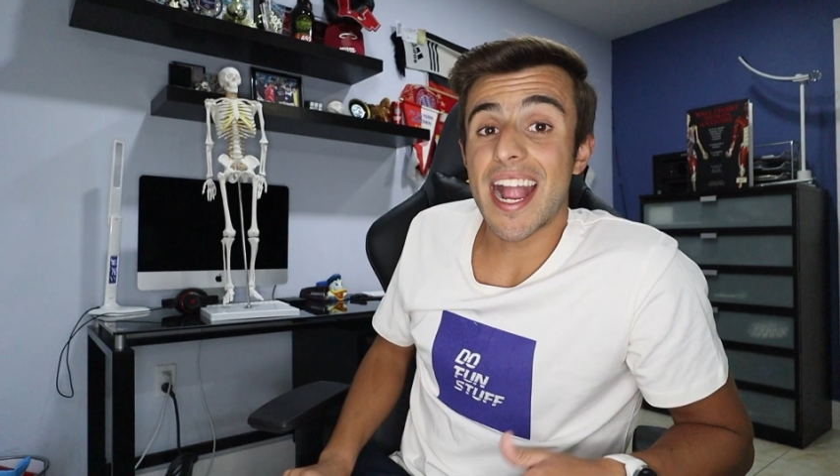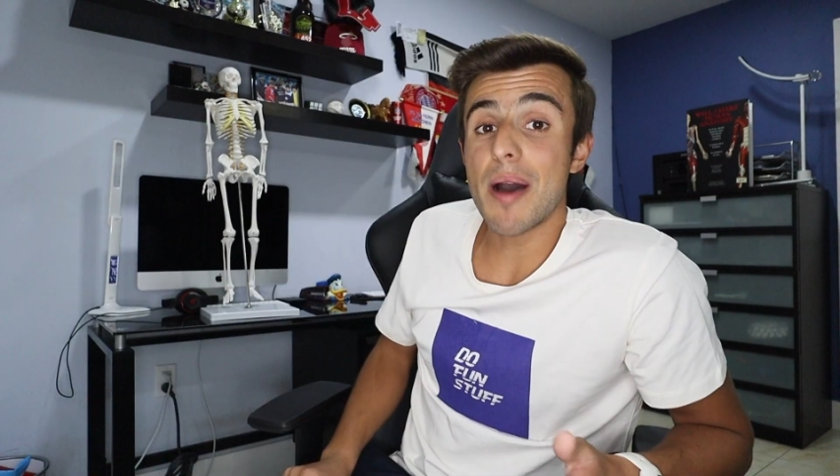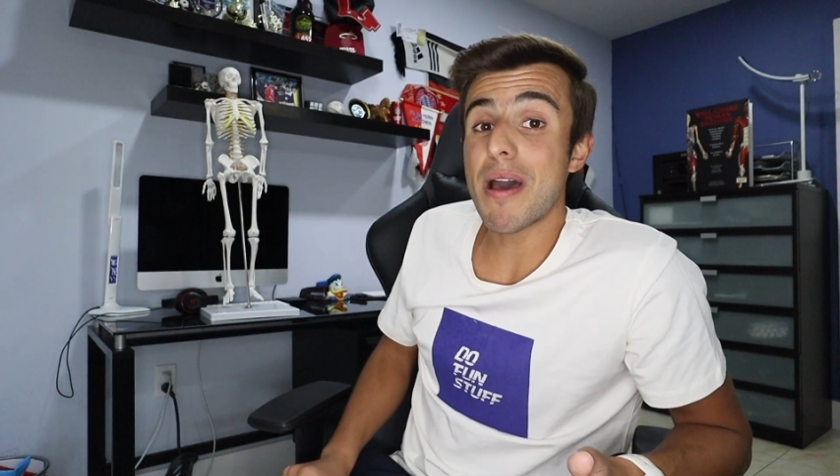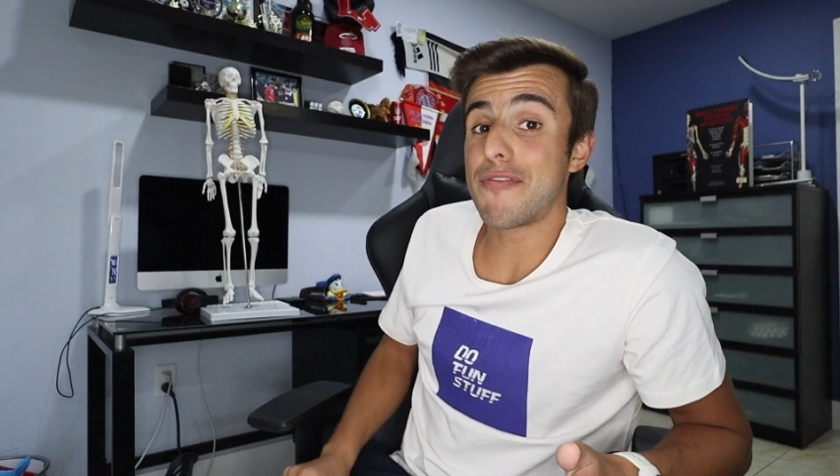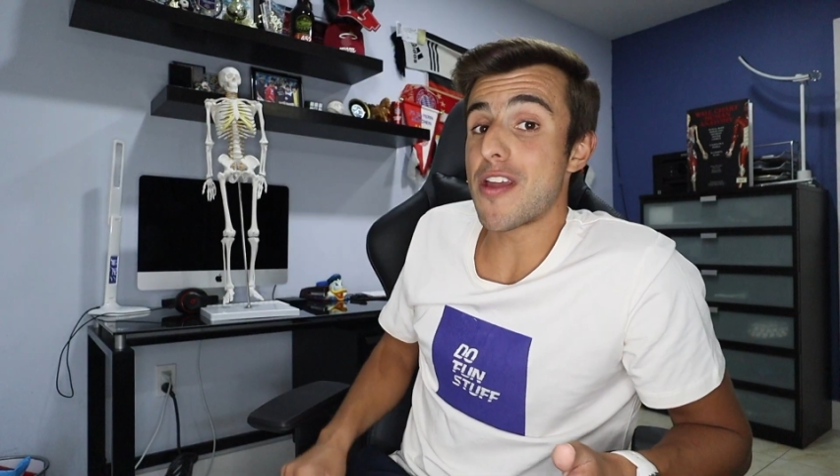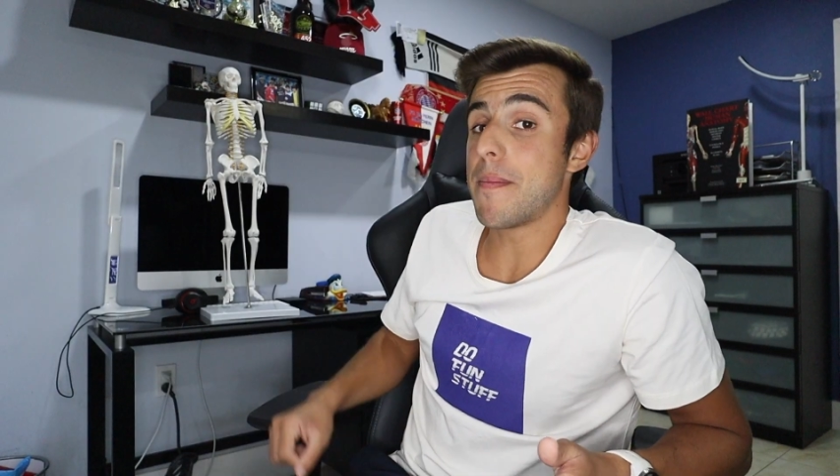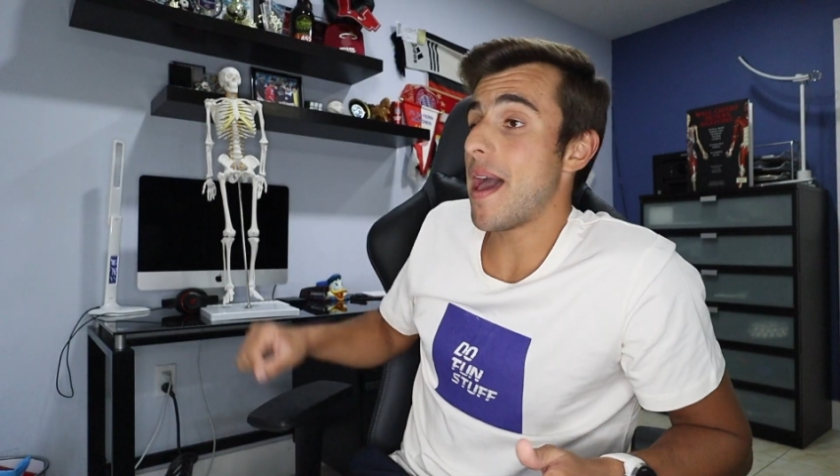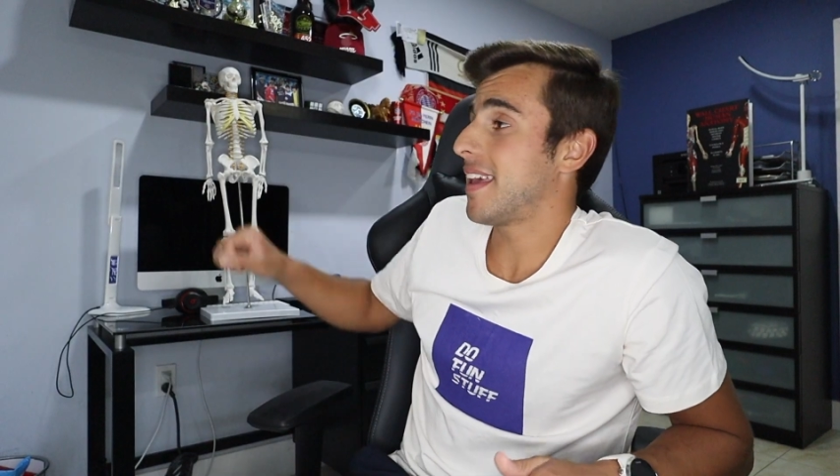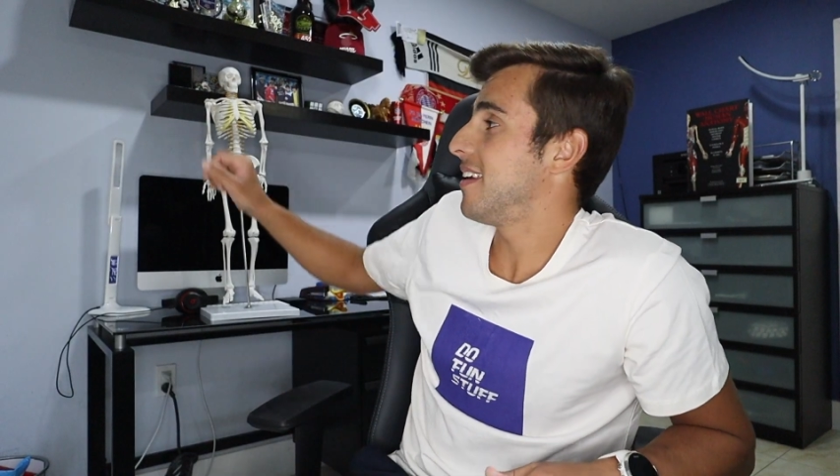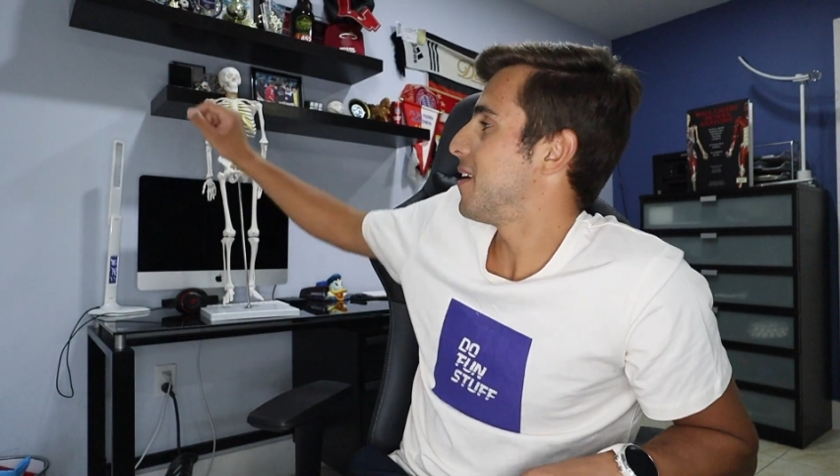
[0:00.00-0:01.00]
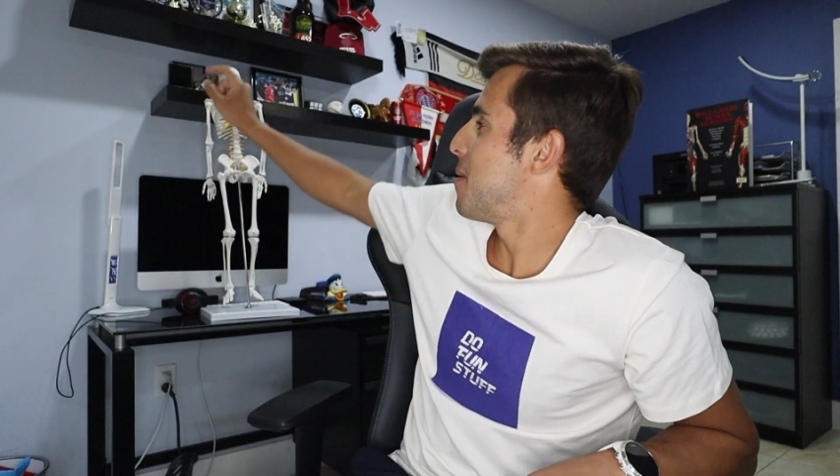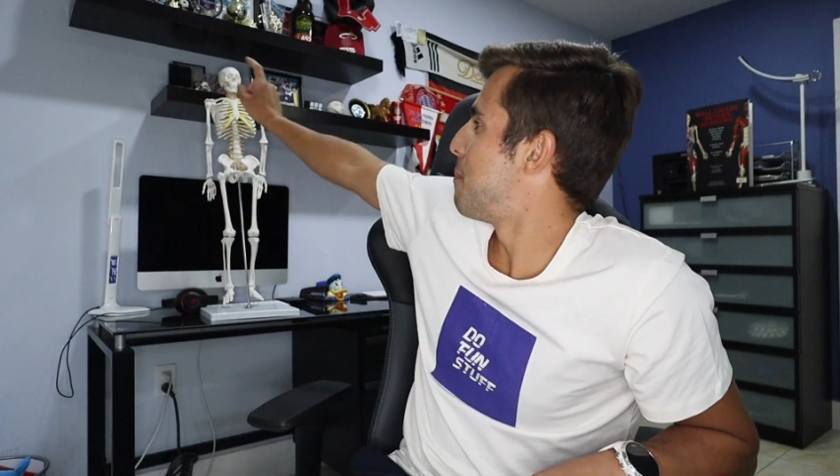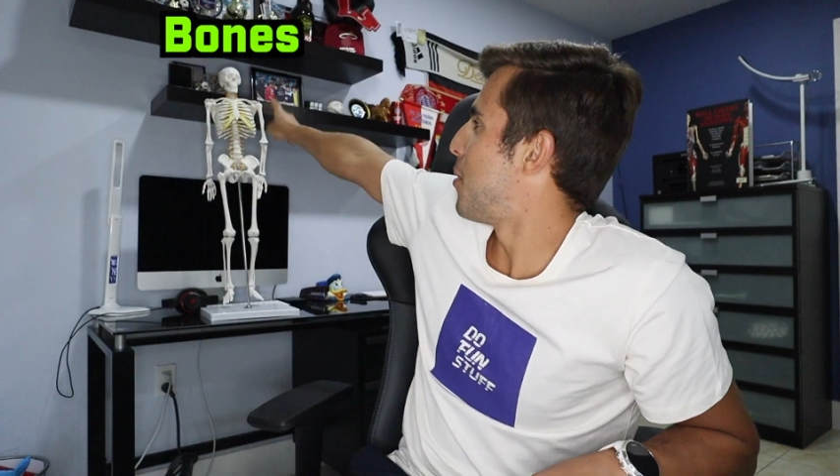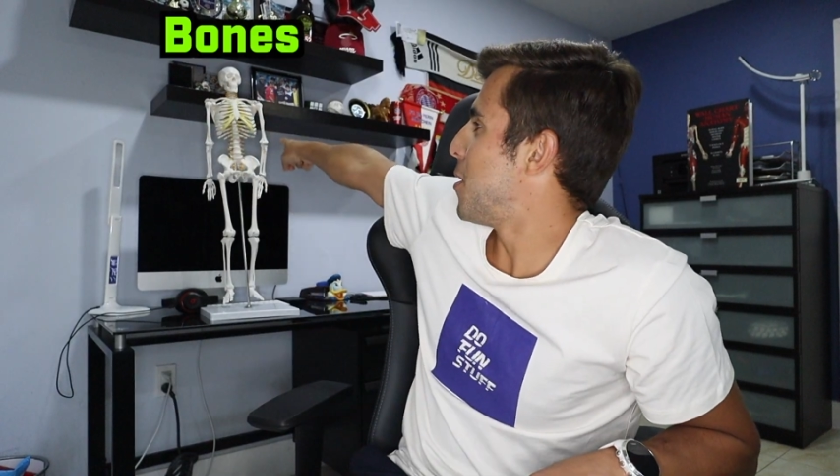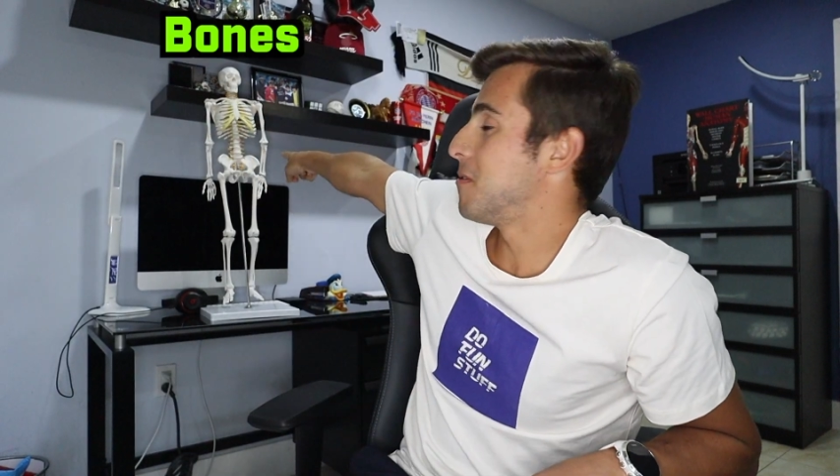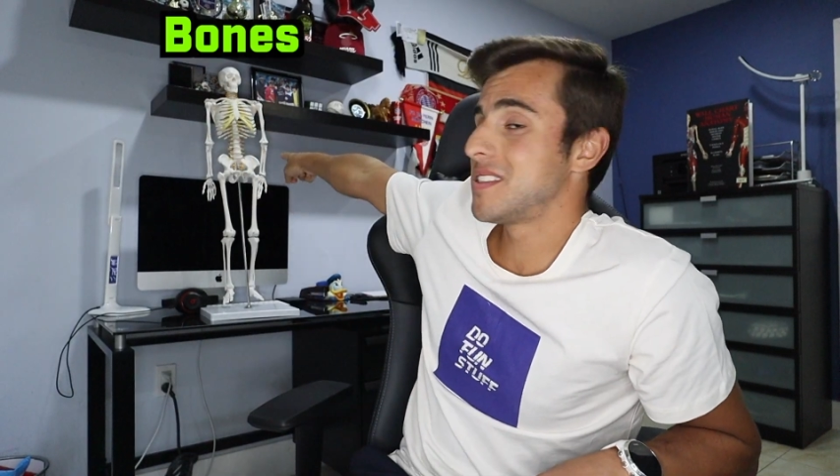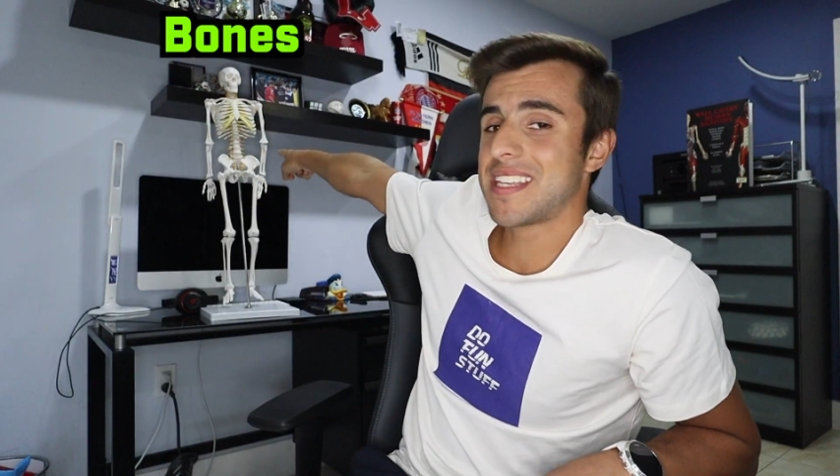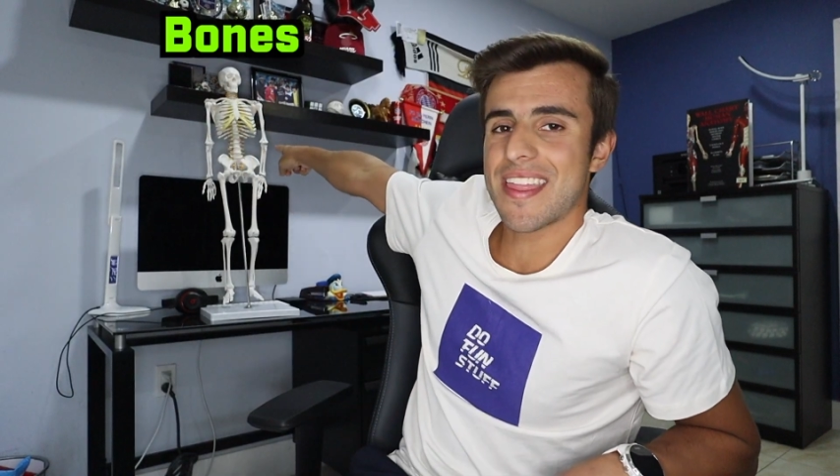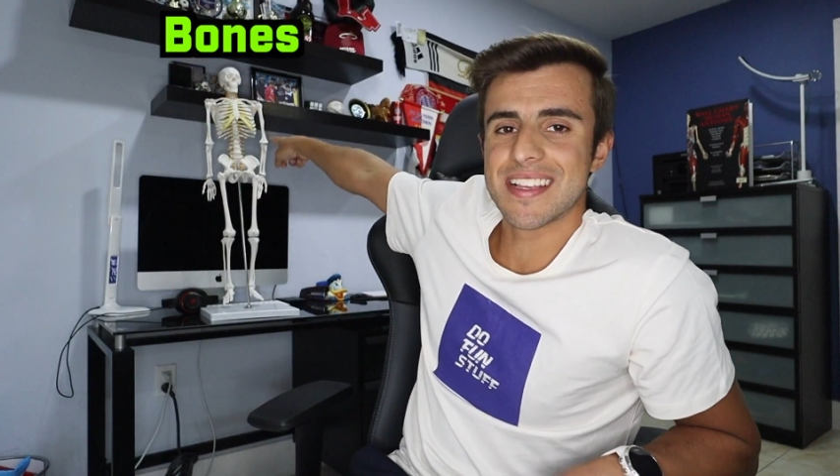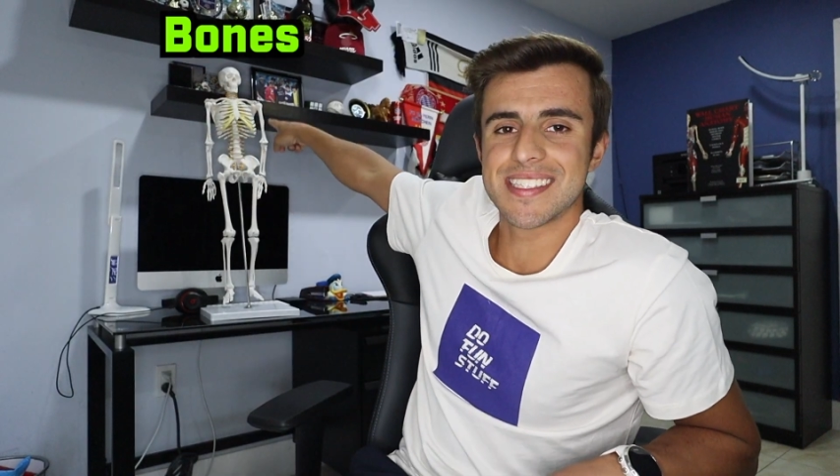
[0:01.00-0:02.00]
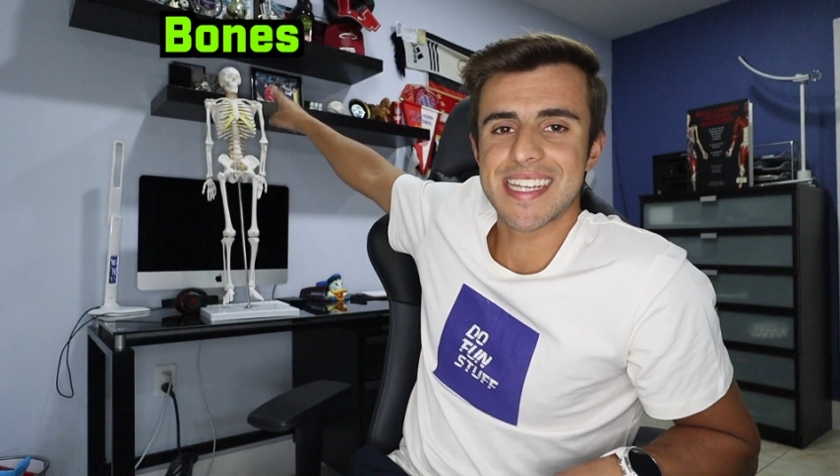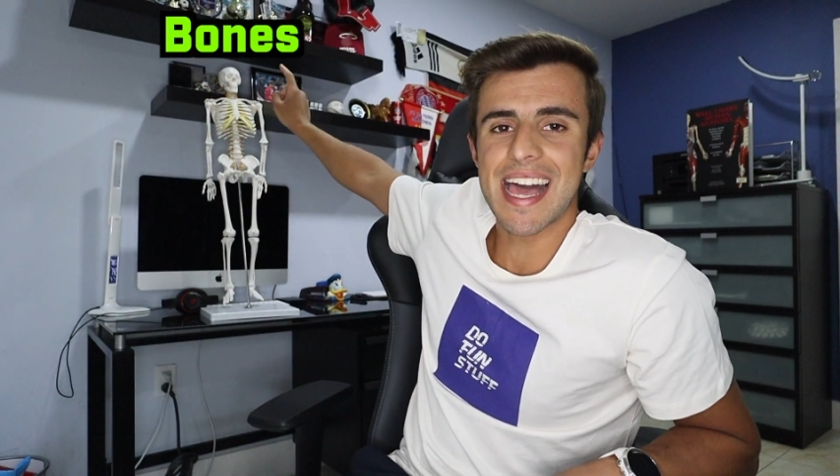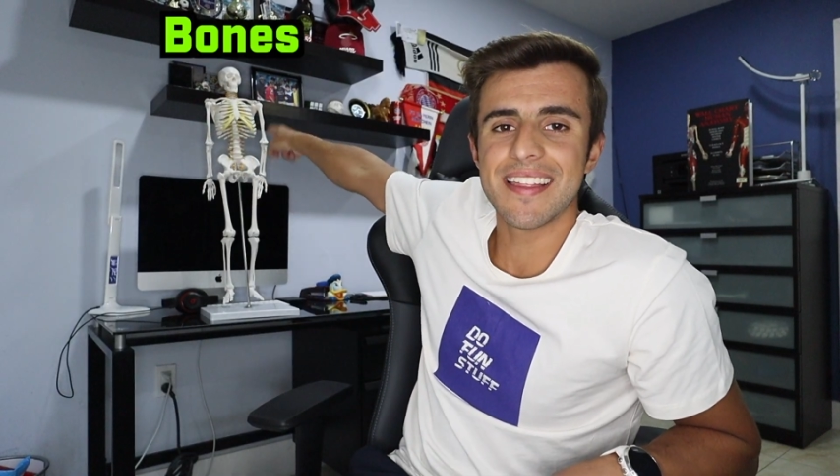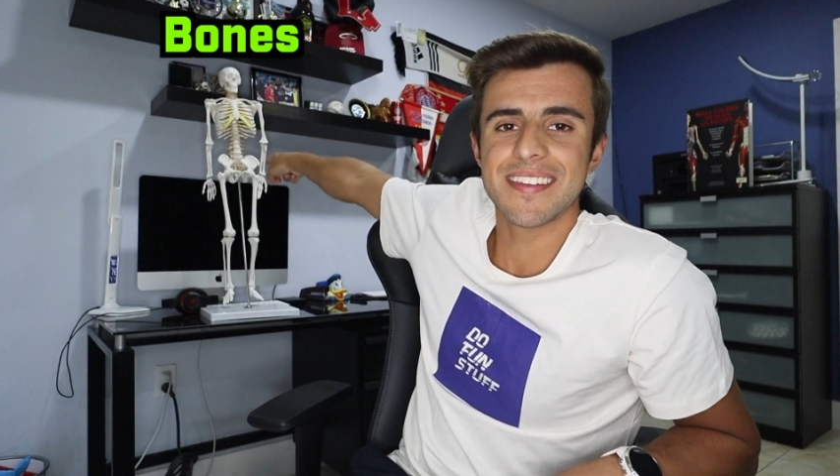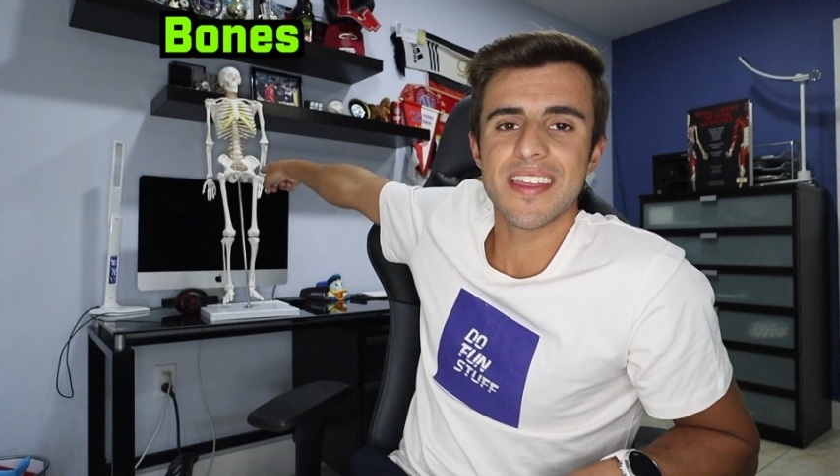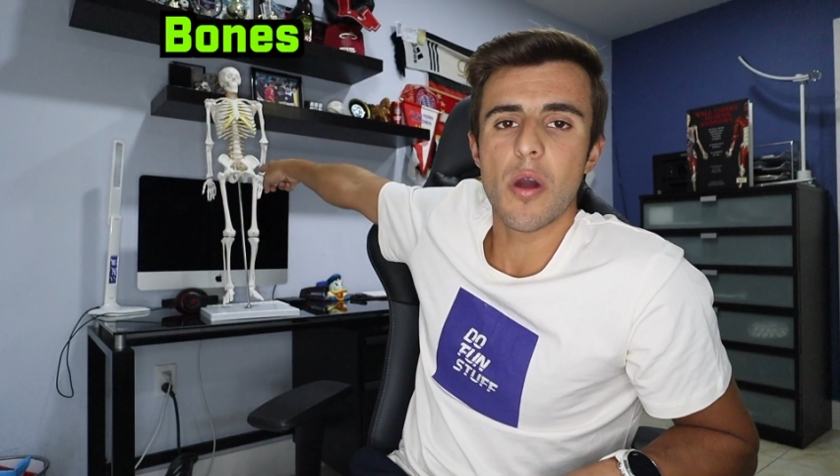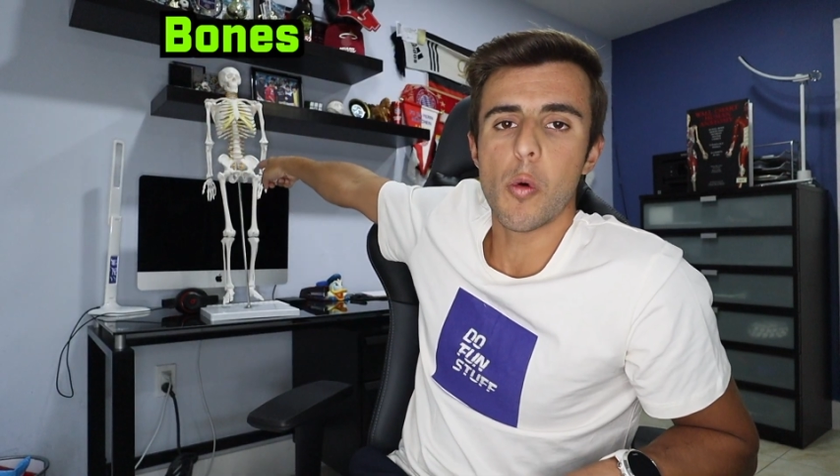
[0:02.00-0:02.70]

got my friend back here, Bones the Skeleton,